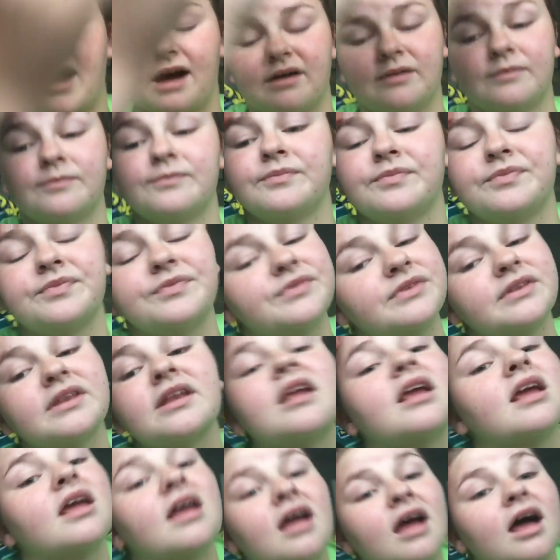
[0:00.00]
I'm
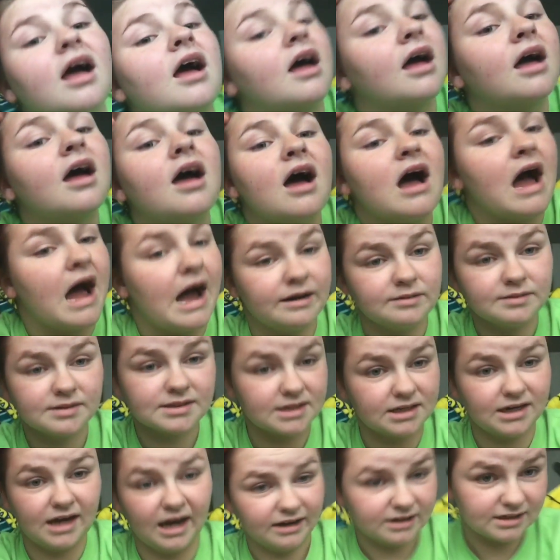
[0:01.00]
just
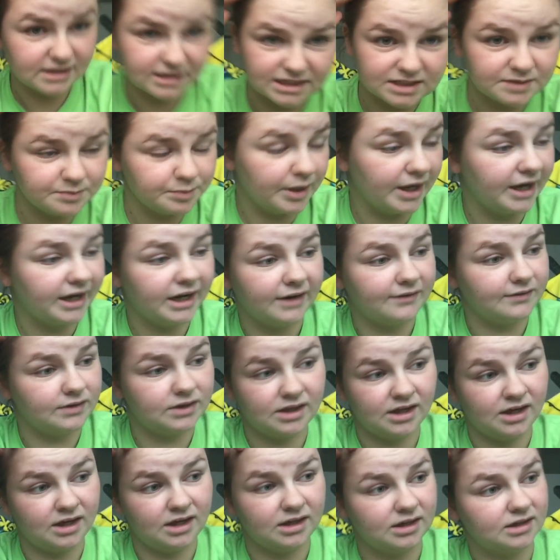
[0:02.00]
gonna have to explain
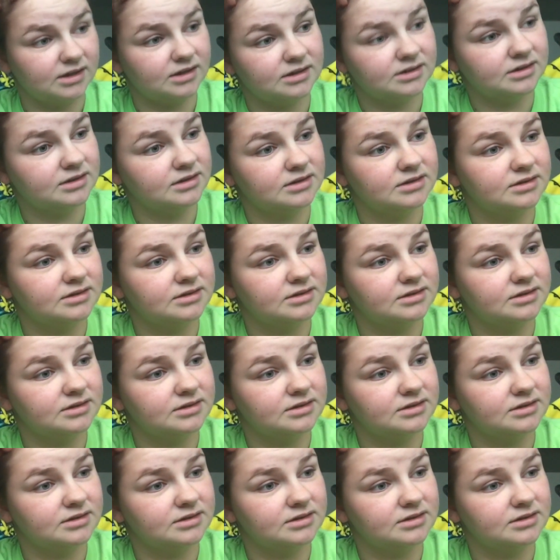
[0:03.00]
everything